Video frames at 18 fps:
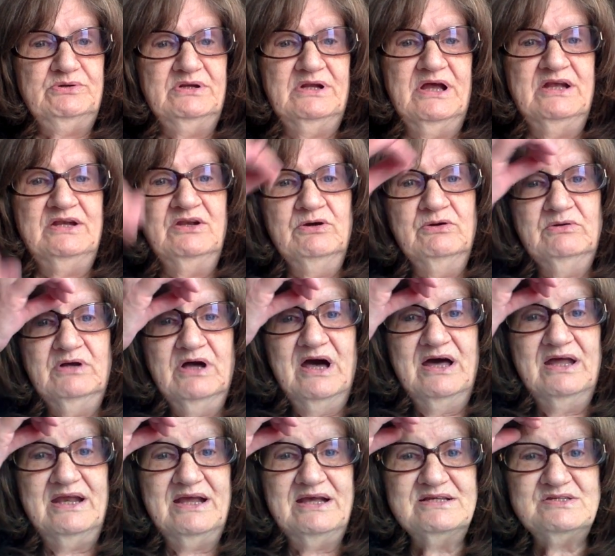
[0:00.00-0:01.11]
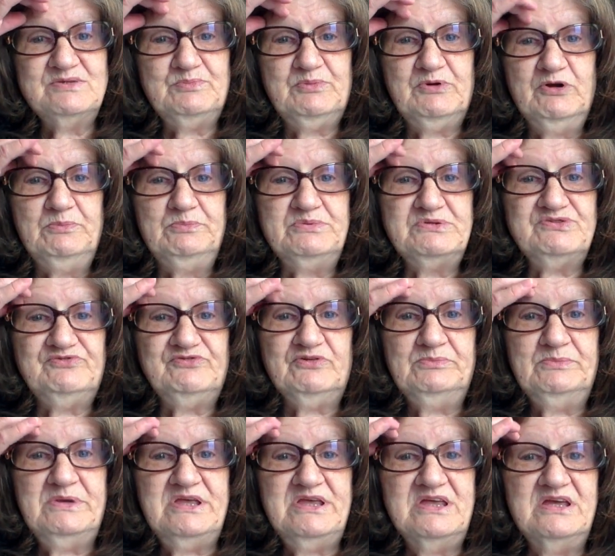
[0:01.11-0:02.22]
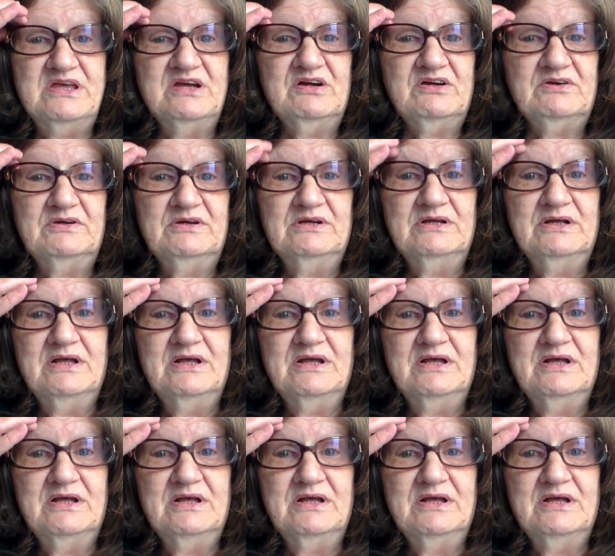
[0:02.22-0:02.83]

and I know God has a purpose for me here.